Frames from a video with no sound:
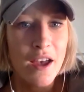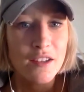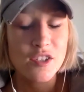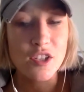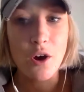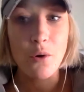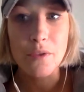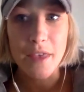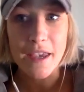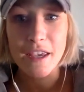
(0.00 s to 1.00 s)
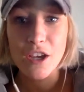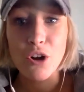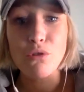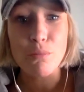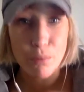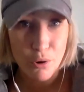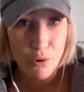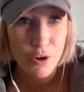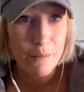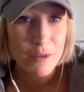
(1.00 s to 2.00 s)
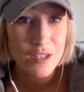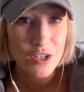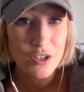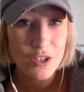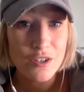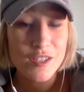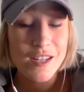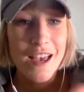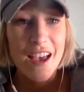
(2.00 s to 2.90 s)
So they can go to program materials